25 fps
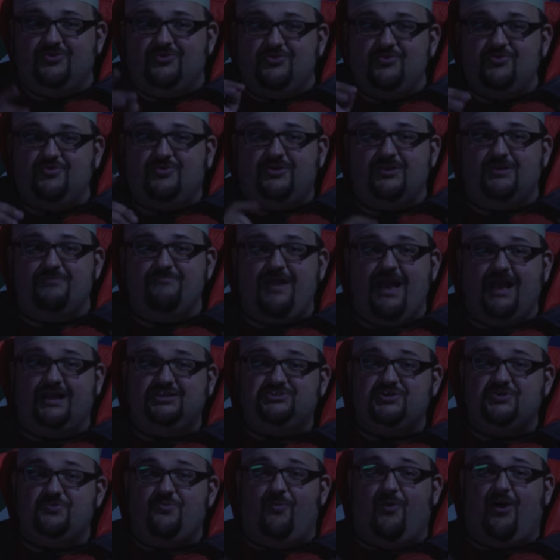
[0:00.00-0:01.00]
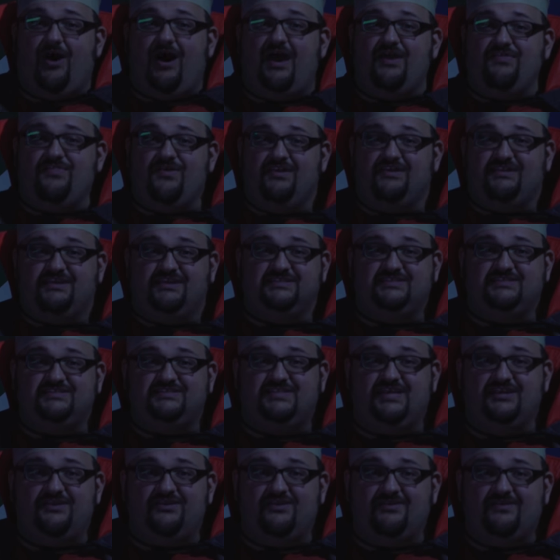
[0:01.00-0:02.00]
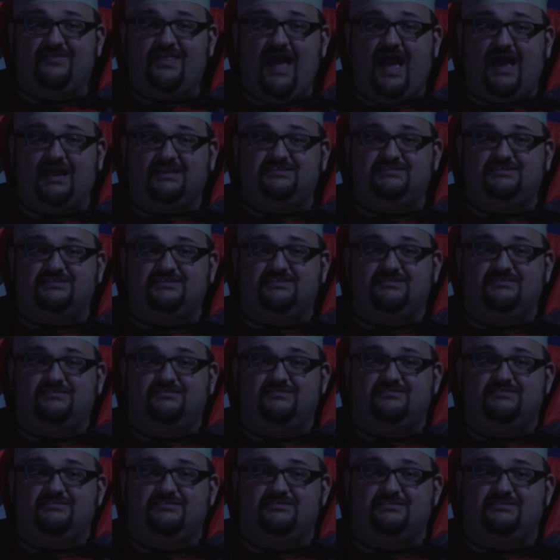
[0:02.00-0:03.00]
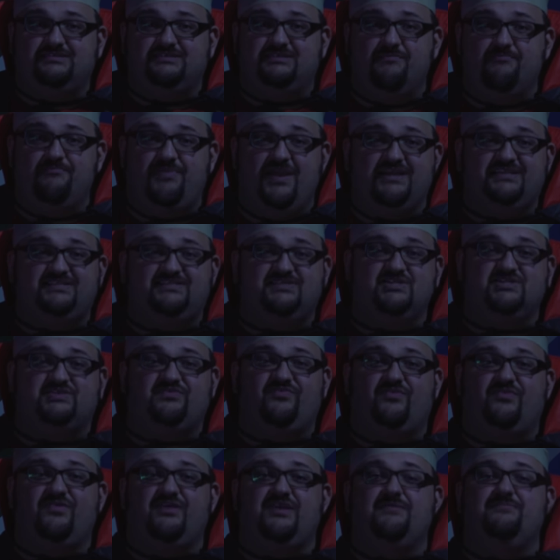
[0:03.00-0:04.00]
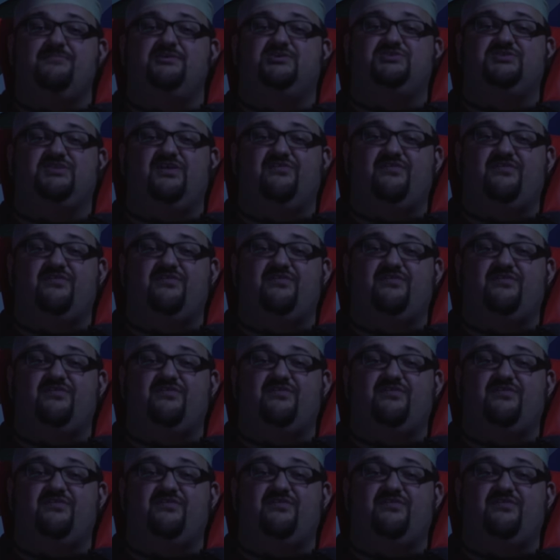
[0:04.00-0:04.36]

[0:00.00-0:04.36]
You could imagine why they'd consider that the basis for the image of the